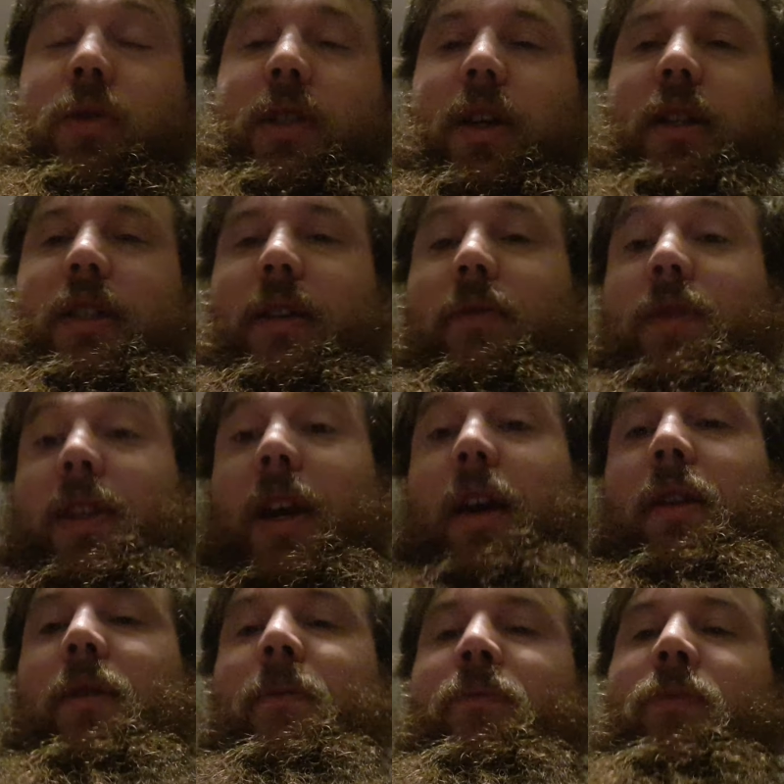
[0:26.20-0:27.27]
sets of
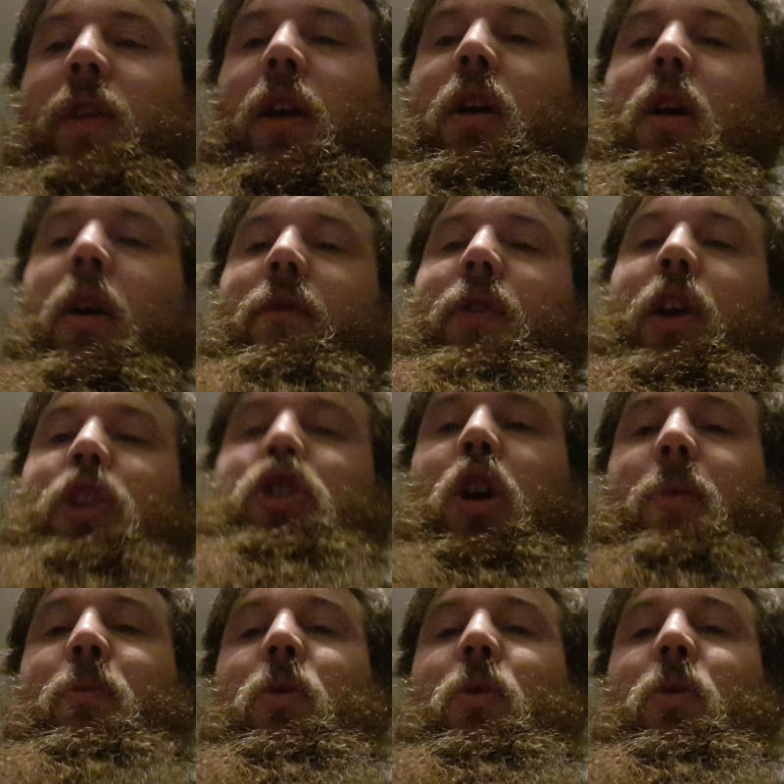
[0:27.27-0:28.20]
10 for your top